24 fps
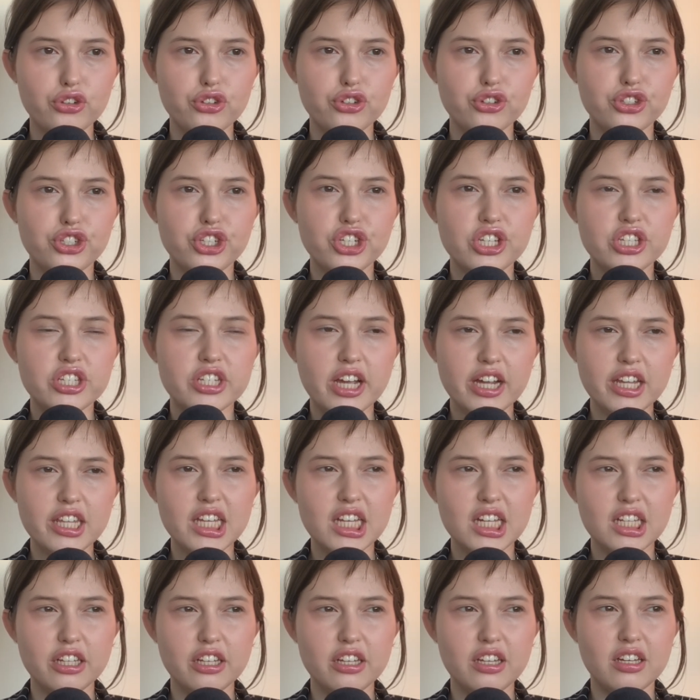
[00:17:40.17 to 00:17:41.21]
she's
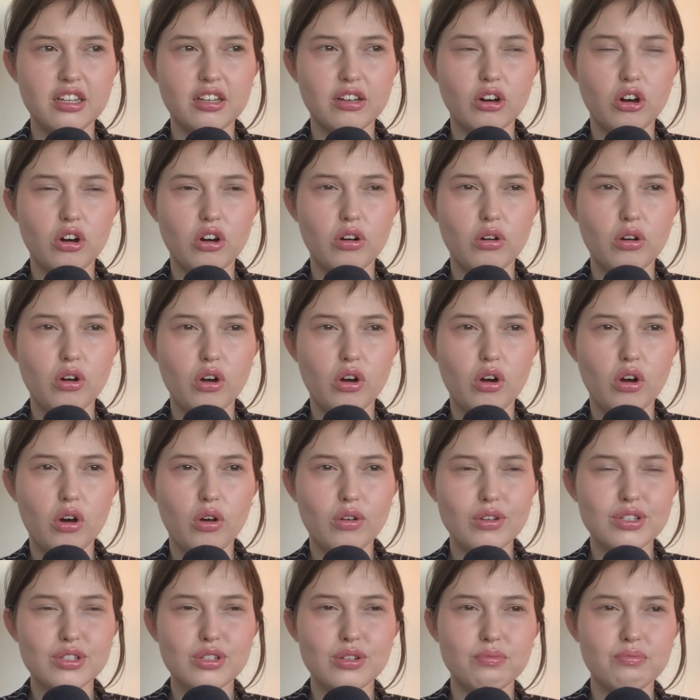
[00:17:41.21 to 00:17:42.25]
technically
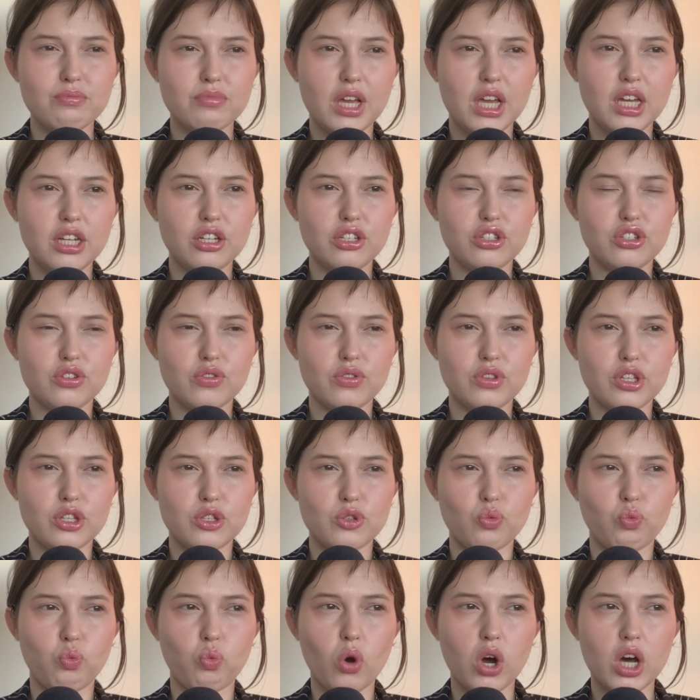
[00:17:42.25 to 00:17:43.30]
also made into this
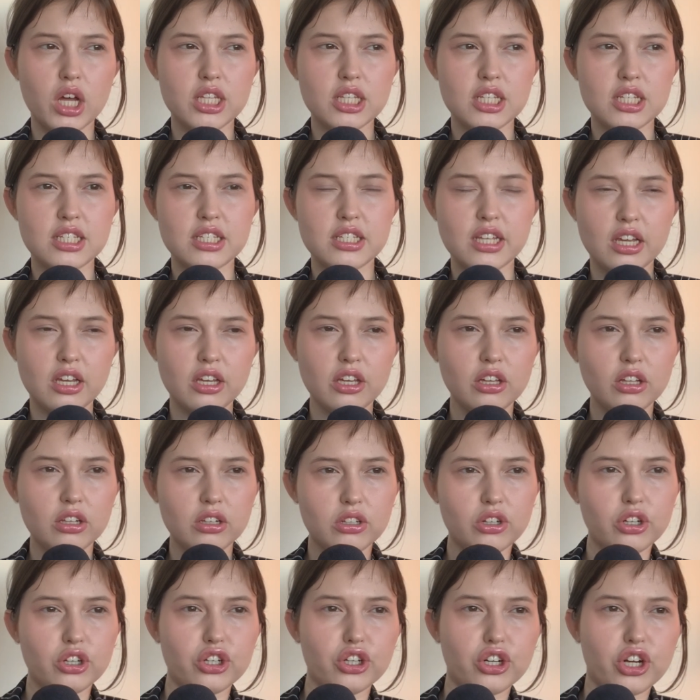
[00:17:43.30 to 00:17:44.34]
one
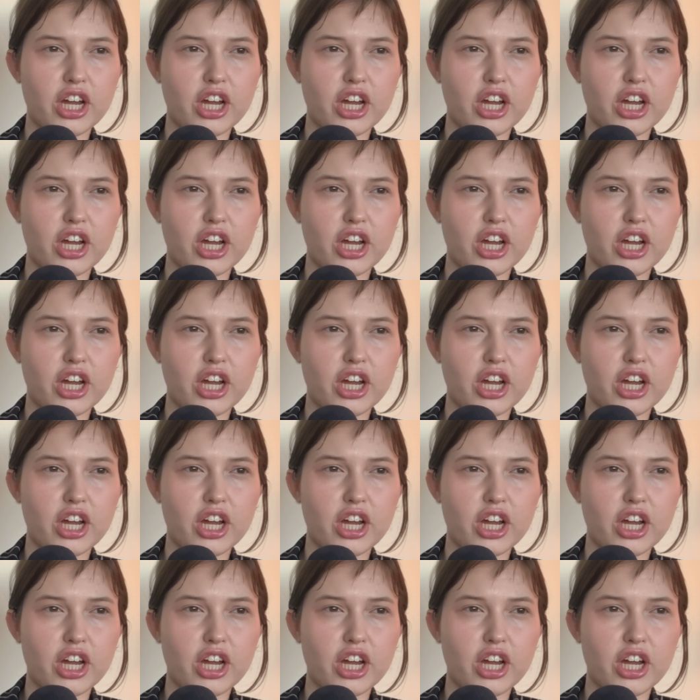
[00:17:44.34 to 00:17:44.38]
singular